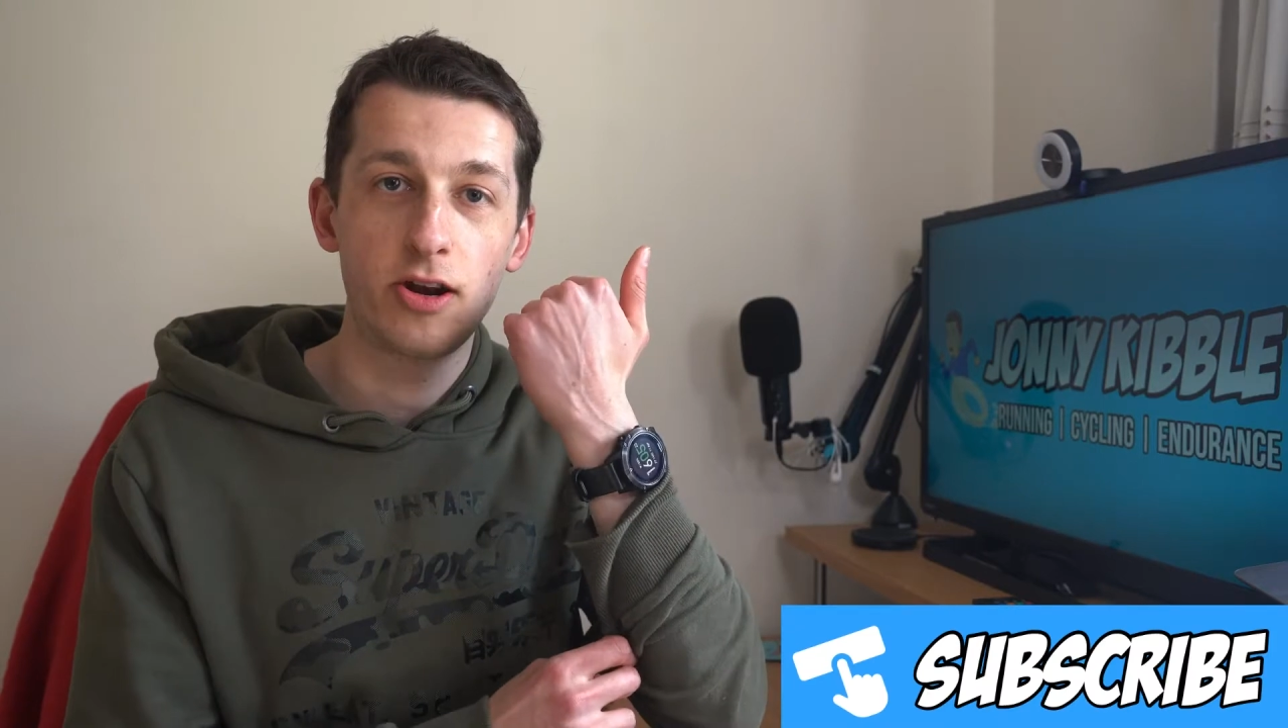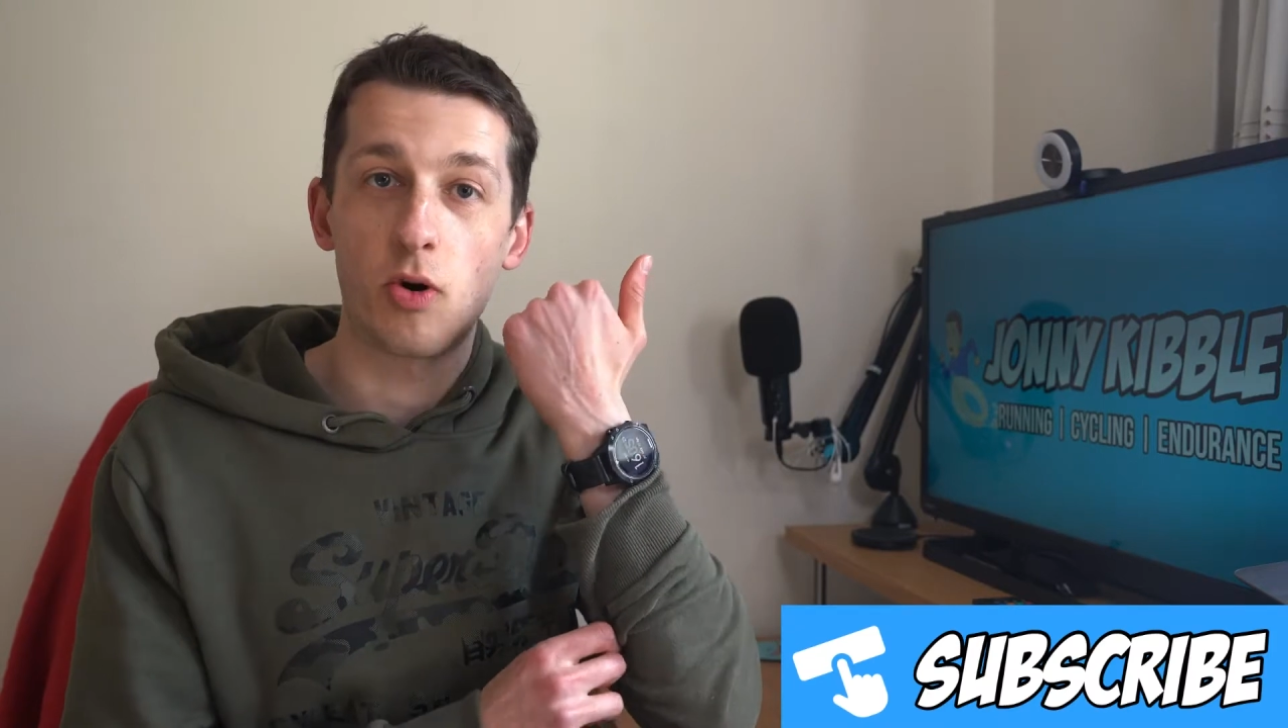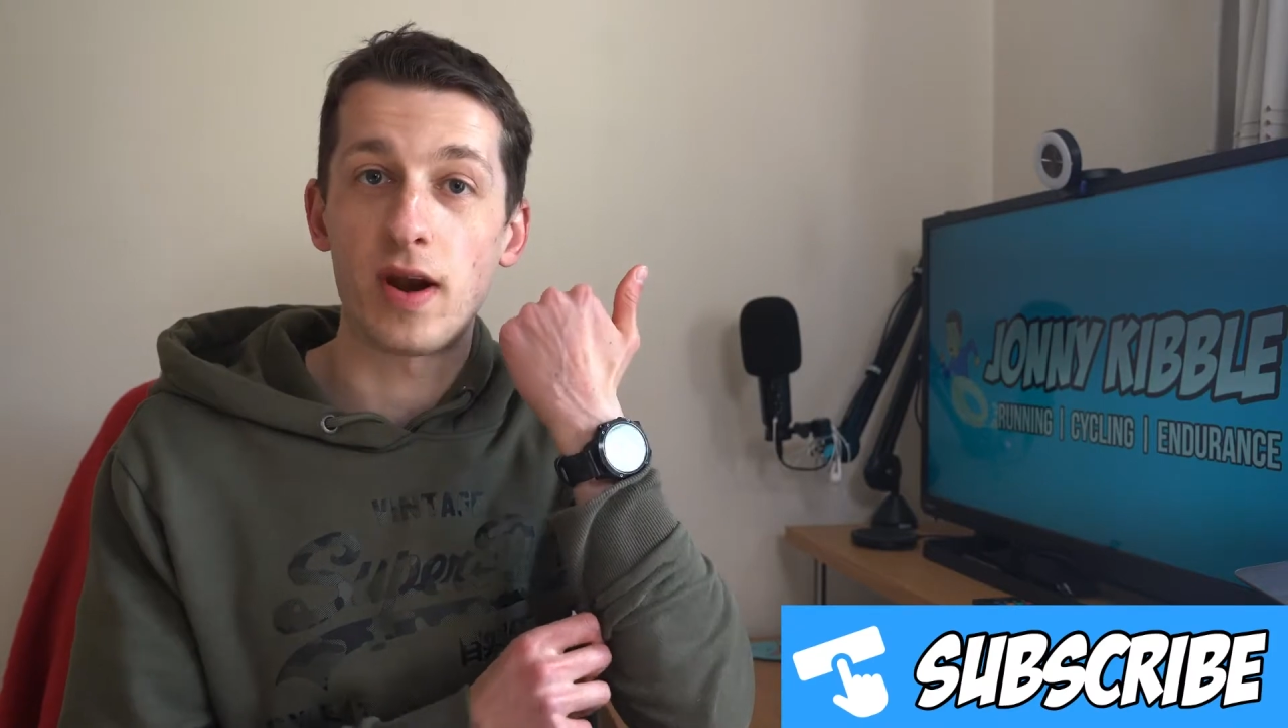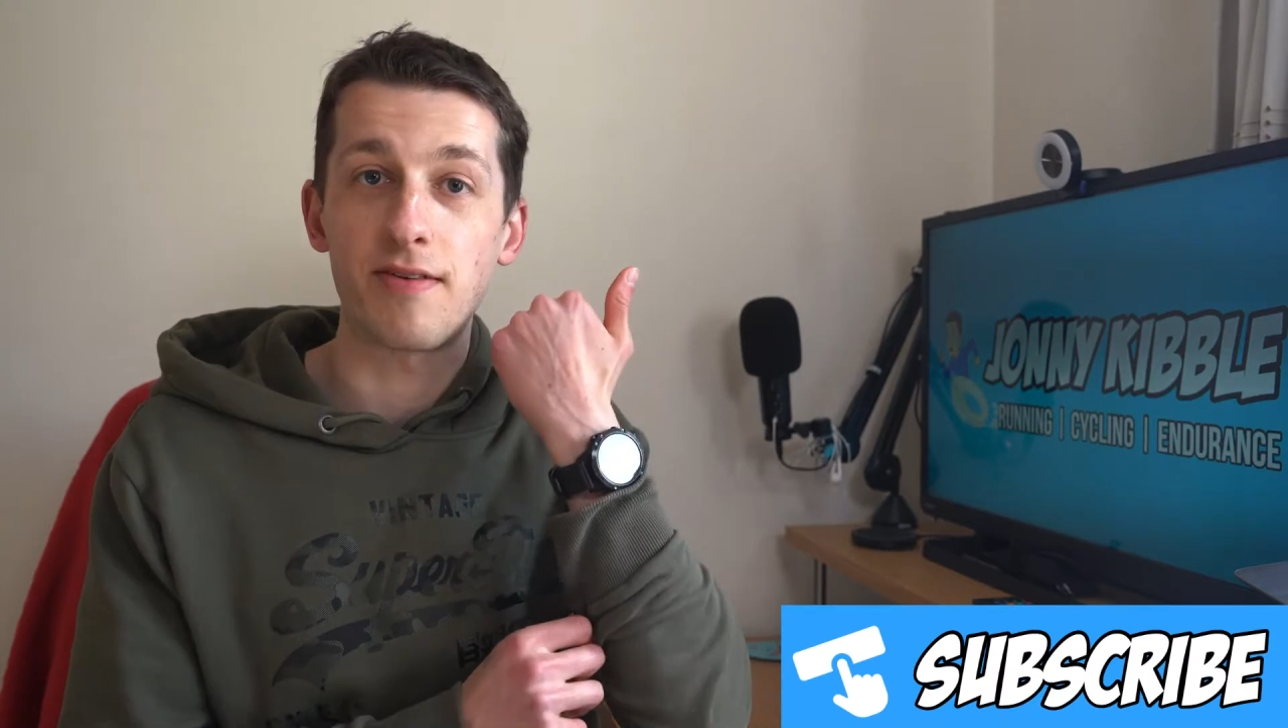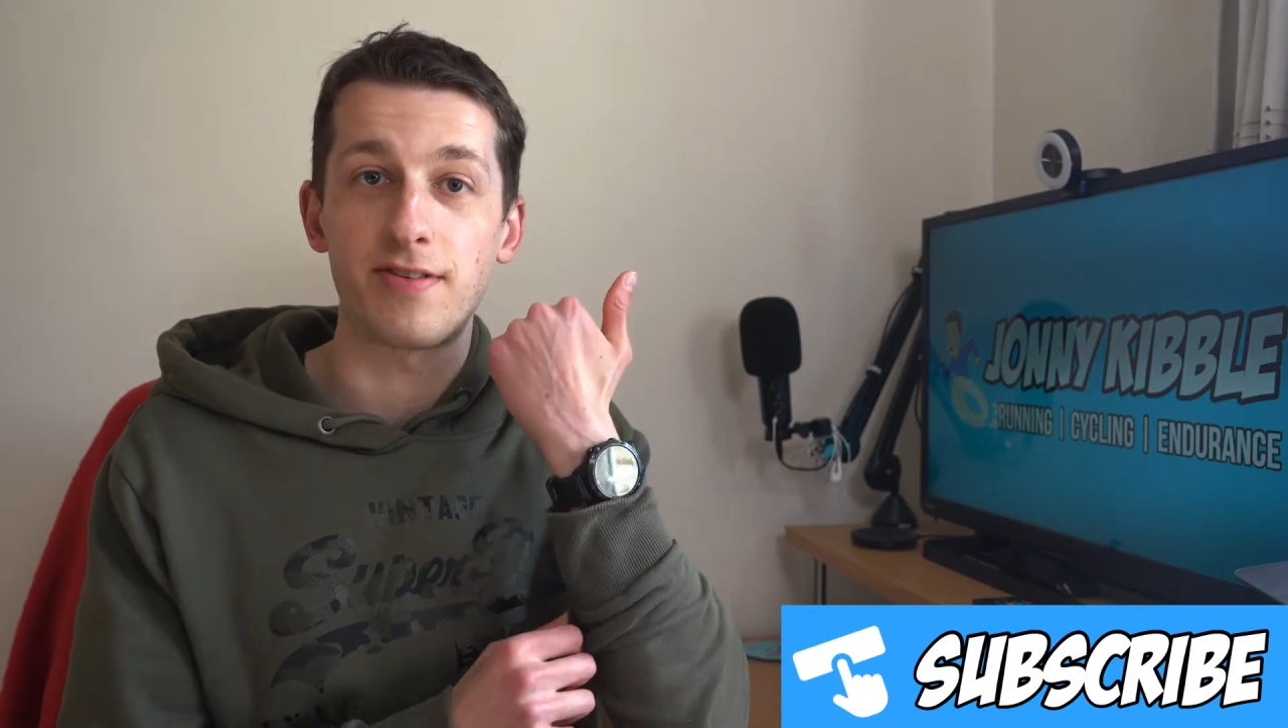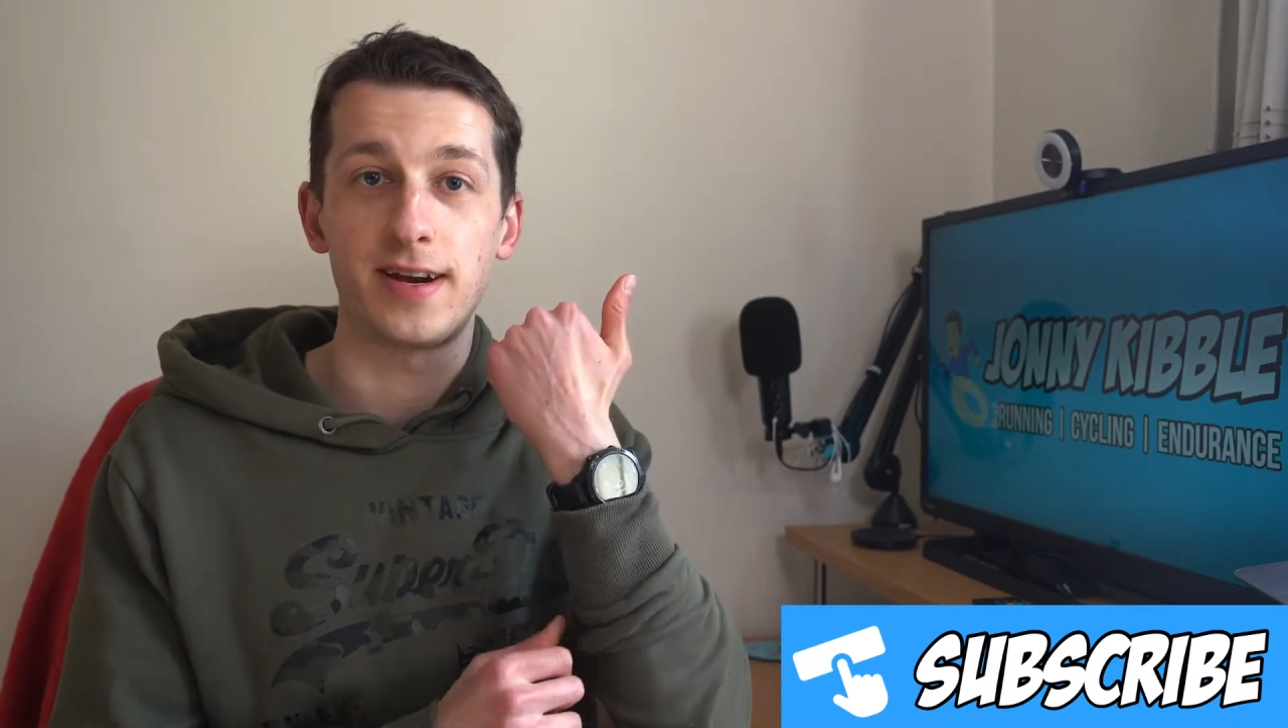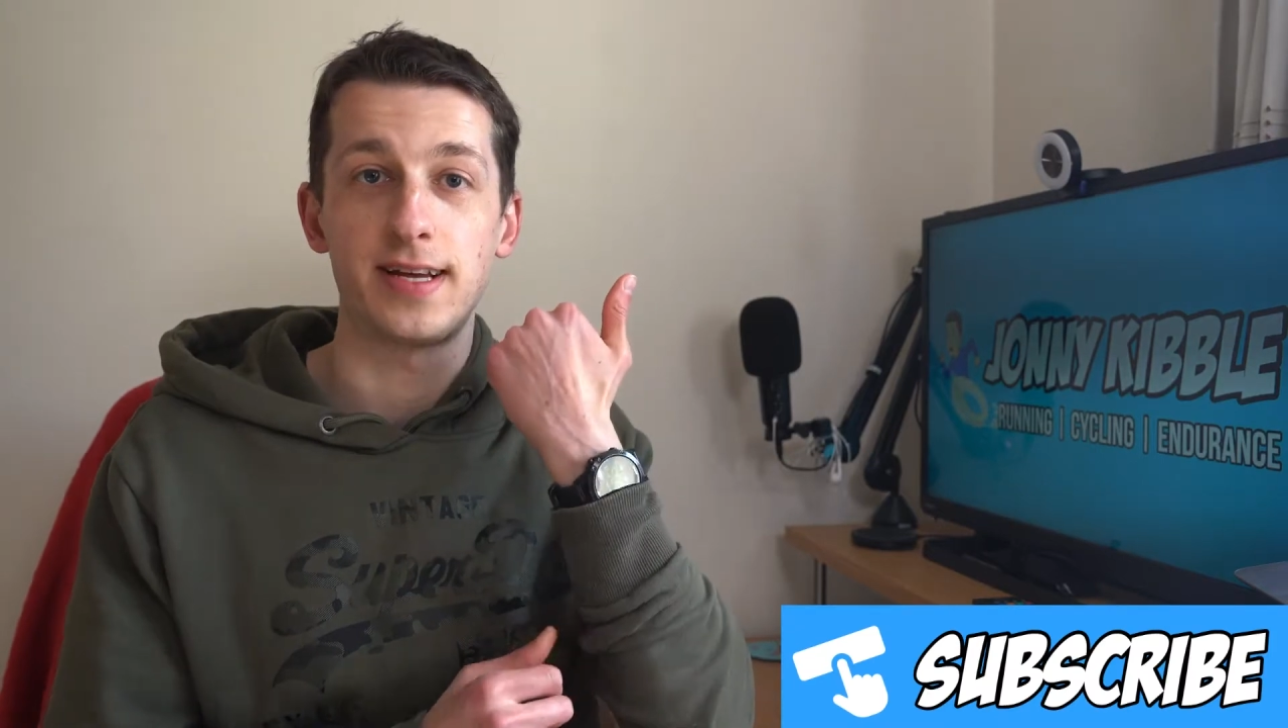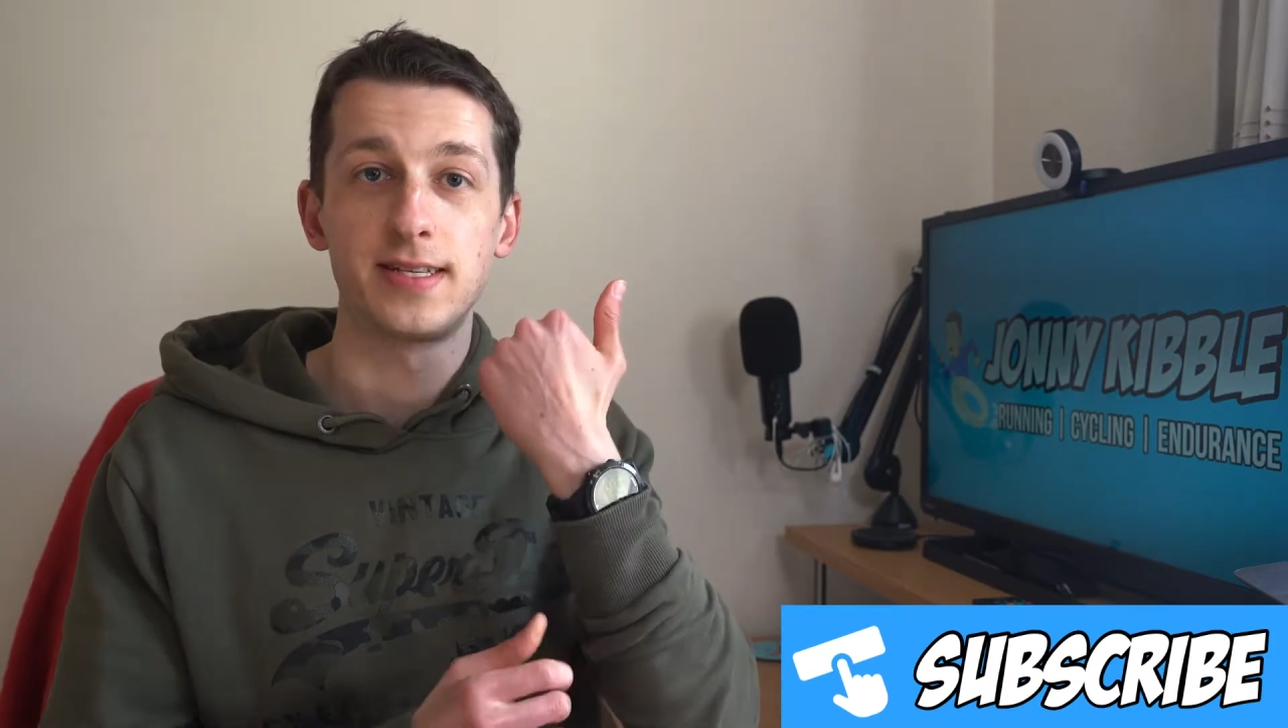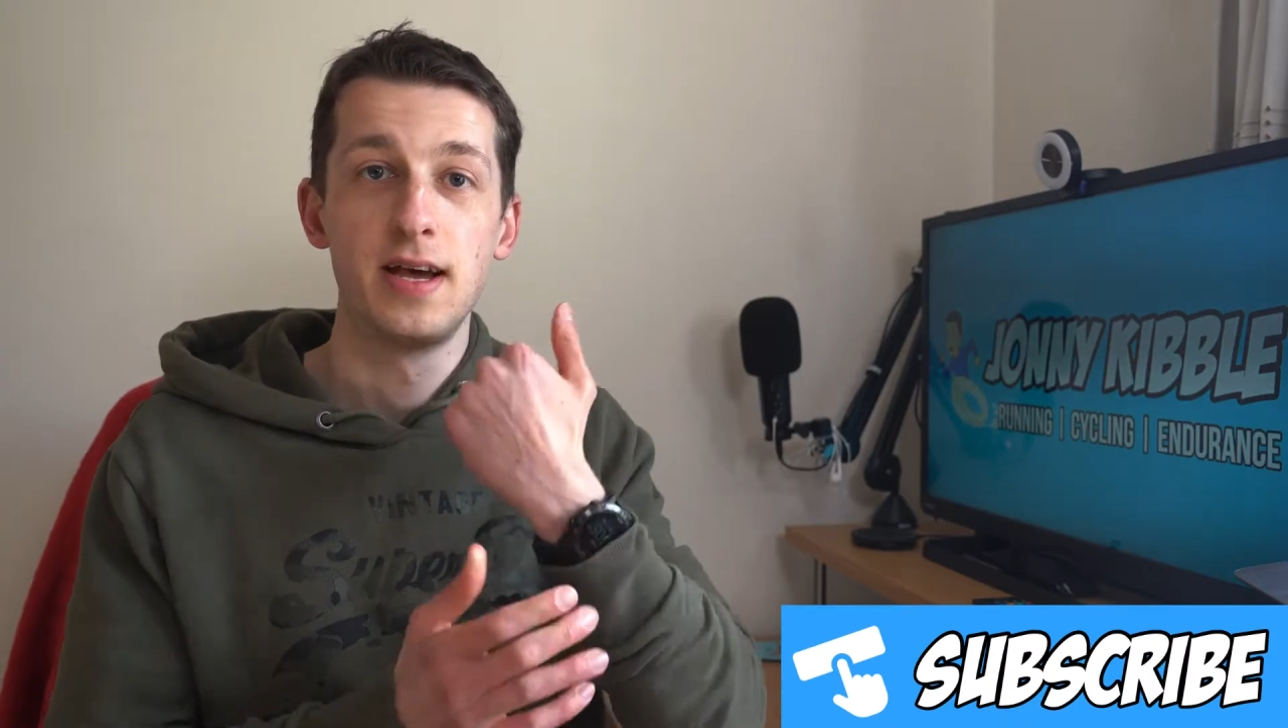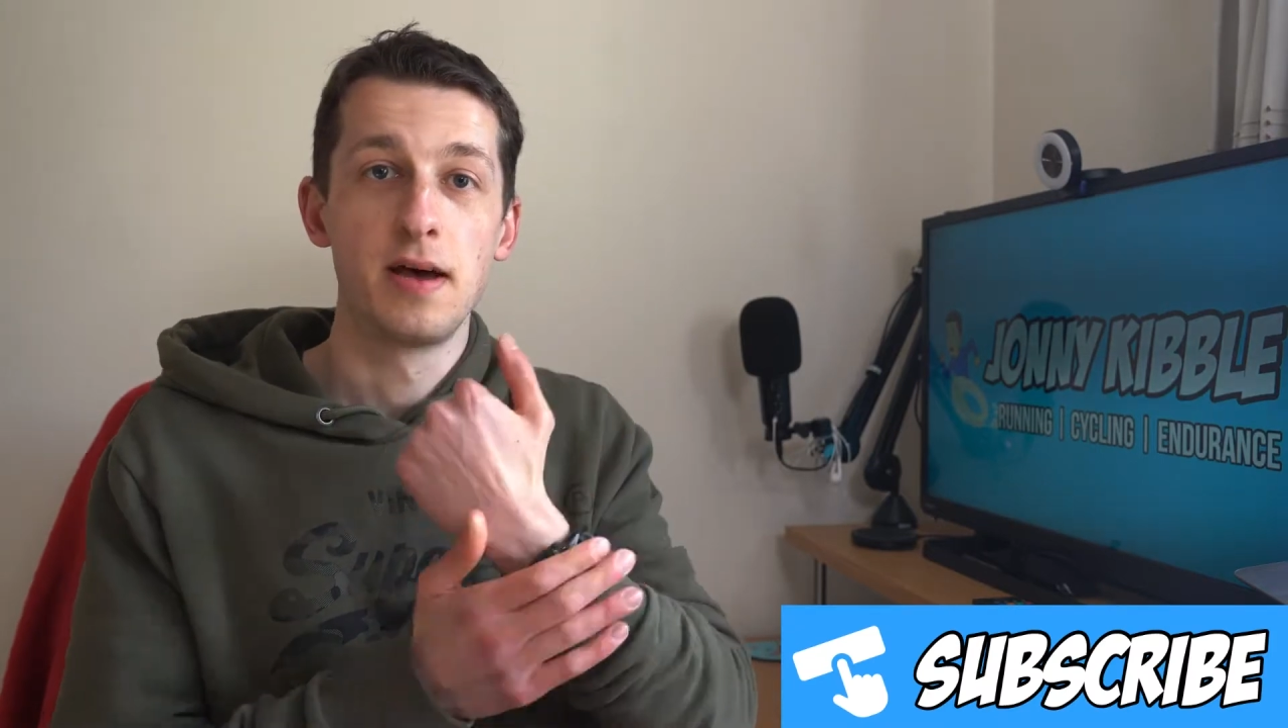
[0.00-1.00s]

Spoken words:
or whatever it is,